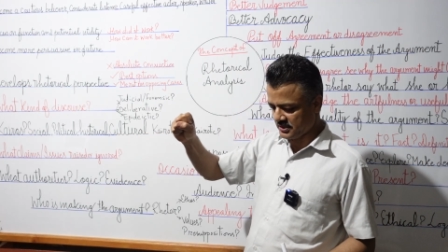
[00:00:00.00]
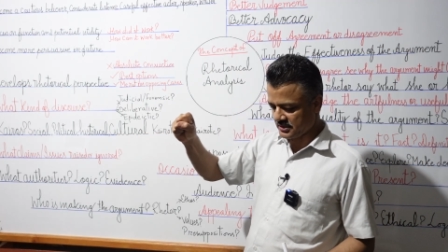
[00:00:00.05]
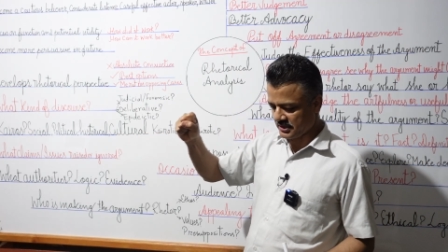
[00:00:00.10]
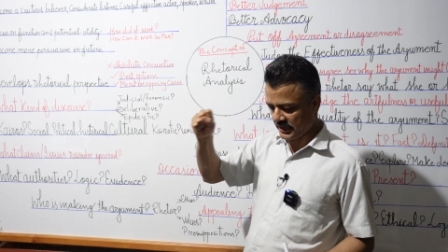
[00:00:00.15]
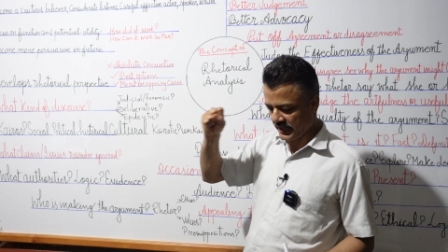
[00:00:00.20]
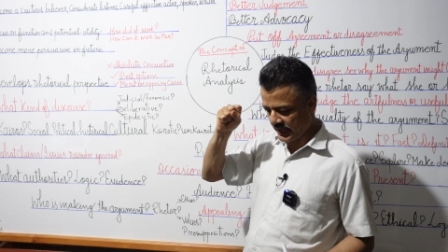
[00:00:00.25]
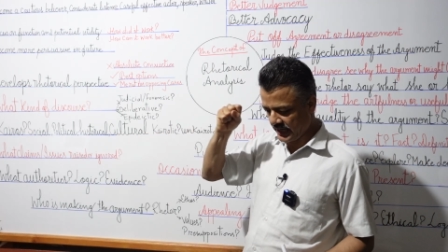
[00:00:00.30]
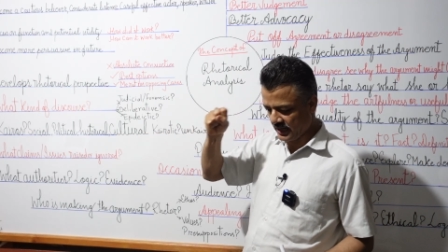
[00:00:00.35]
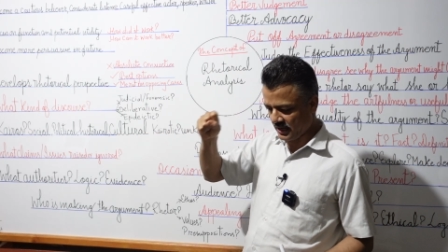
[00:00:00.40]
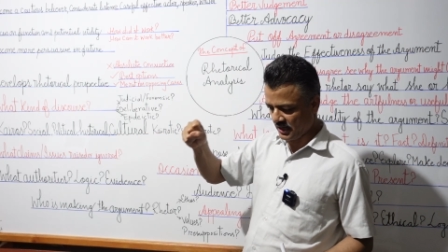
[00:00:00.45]

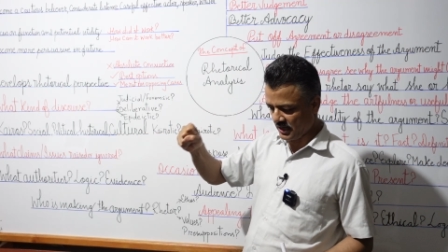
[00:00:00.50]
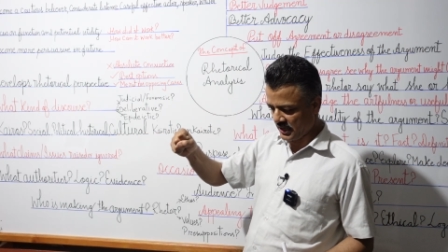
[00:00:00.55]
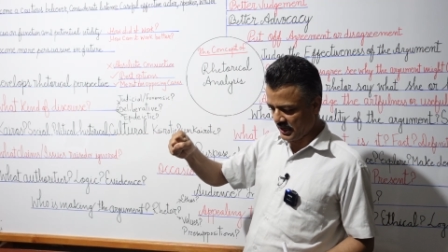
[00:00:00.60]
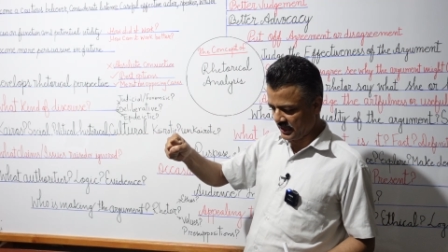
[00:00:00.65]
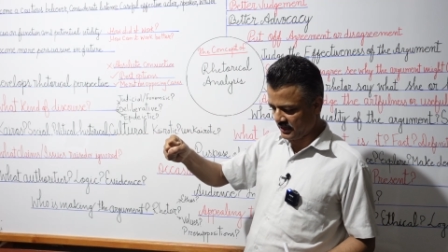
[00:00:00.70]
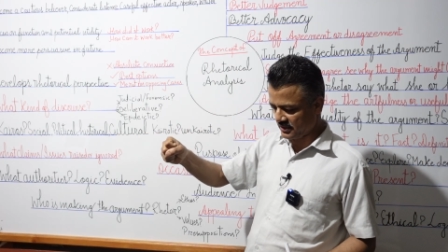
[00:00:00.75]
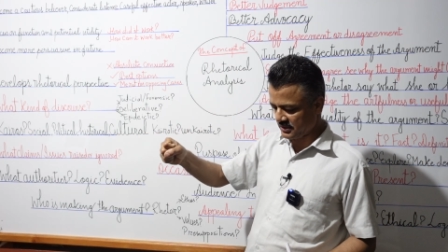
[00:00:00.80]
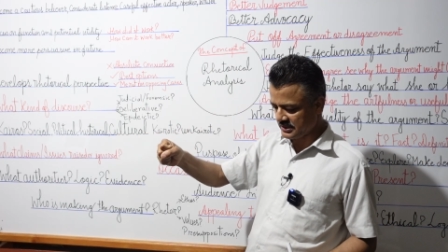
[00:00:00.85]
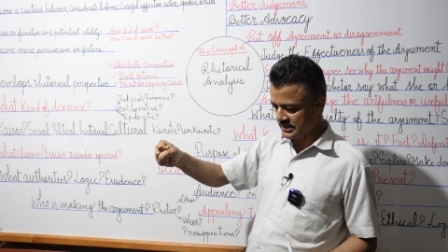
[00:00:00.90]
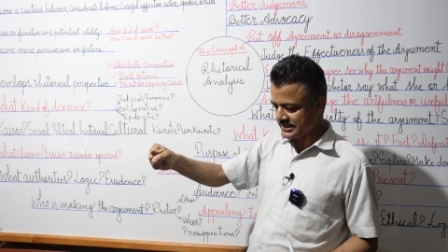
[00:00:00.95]
hair
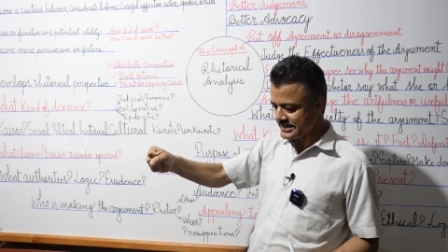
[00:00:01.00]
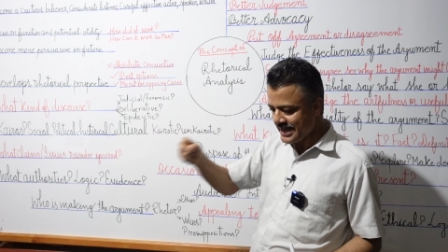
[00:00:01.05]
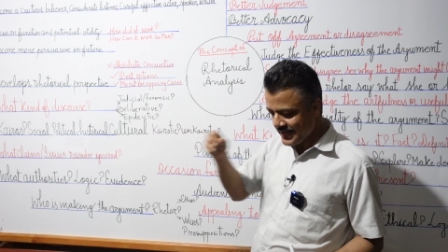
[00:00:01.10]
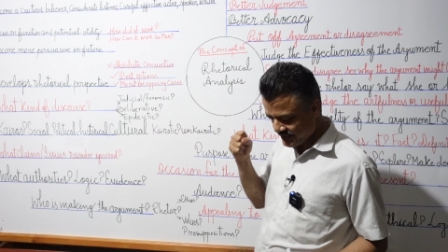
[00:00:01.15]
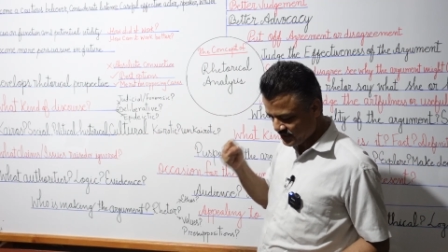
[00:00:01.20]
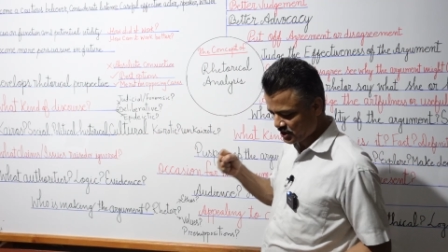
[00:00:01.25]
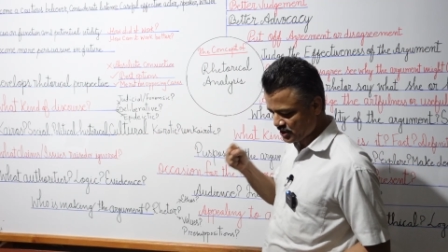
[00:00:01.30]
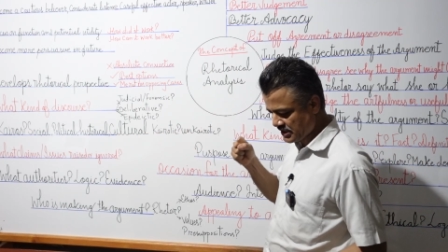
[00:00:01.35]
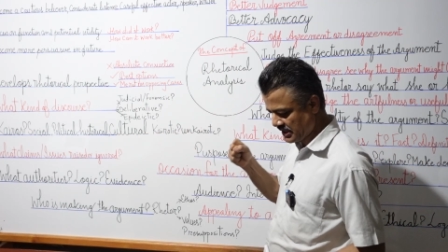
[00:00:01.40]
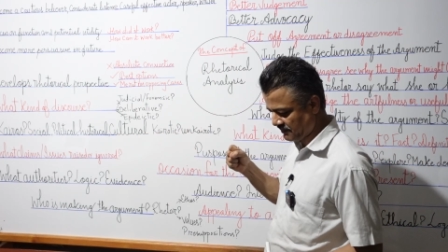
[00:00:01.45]
and
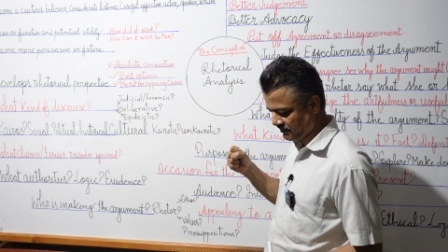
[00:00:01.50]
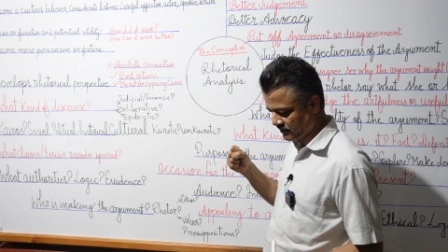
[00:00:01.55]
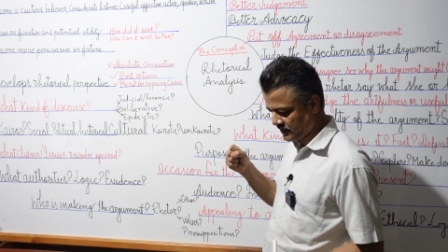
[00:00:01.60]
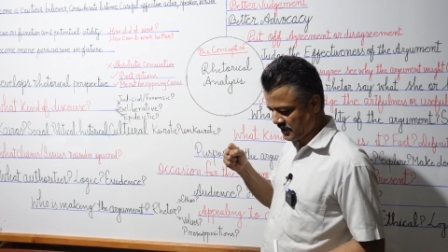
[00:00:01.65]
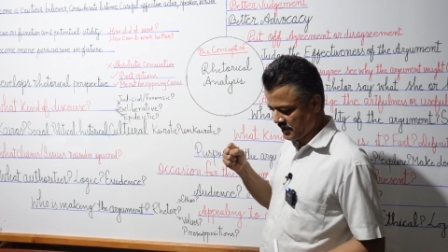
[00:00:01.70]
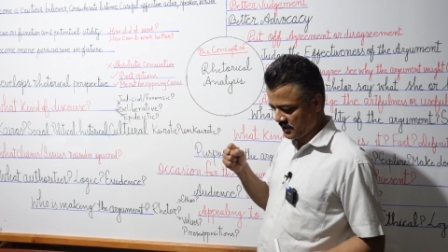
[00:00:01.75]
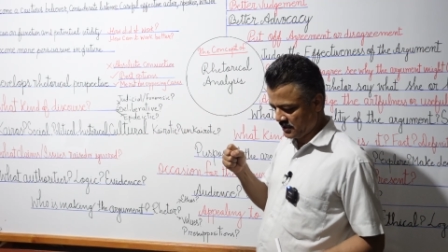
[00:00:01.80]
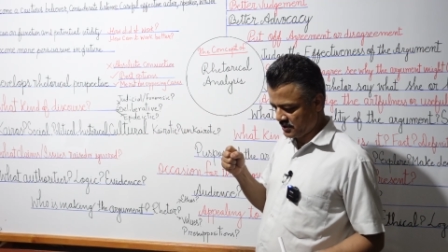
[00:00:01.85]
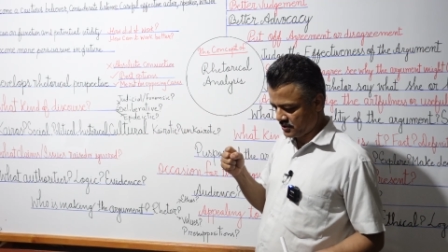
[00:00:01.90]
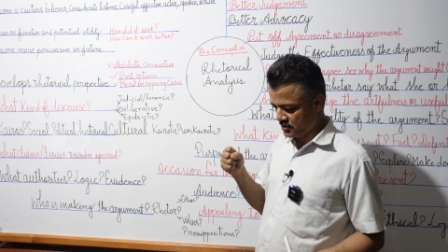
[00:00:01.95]
catches him.
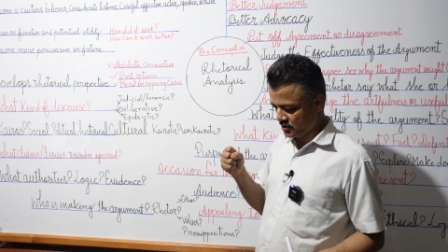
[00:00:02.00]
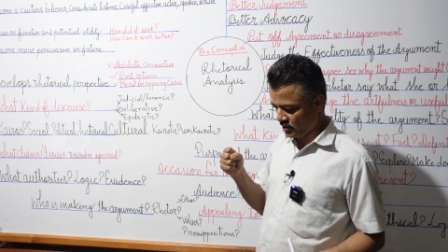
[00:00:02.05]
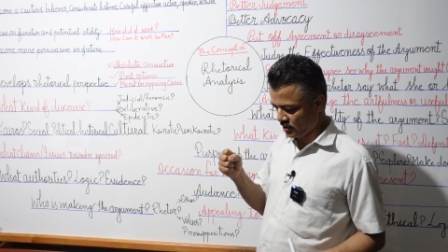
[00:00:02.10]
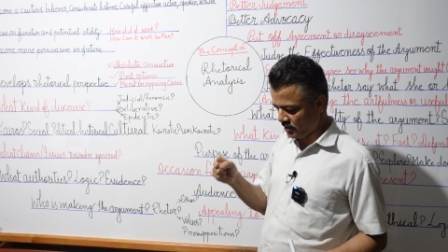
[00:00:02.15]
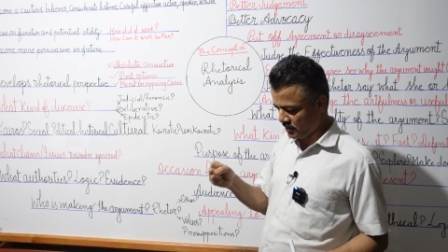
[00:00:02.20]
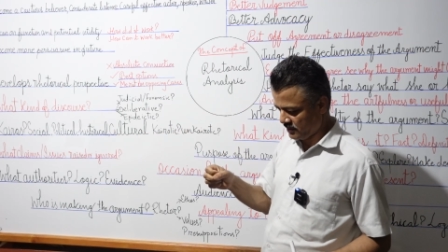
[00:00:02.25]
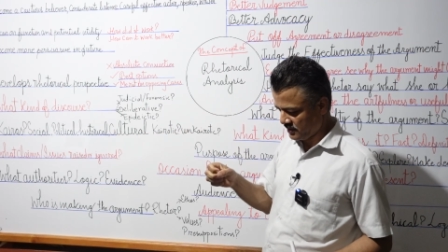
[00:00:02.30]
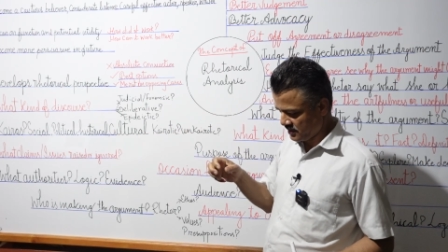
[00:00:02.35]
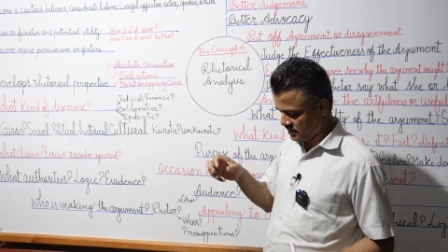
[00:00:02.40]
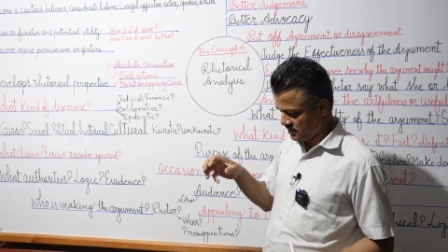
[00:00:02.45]

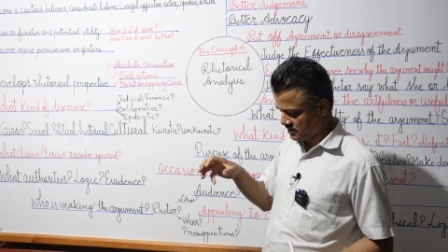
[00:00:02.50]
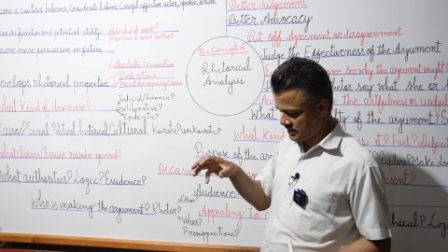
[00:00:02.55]
So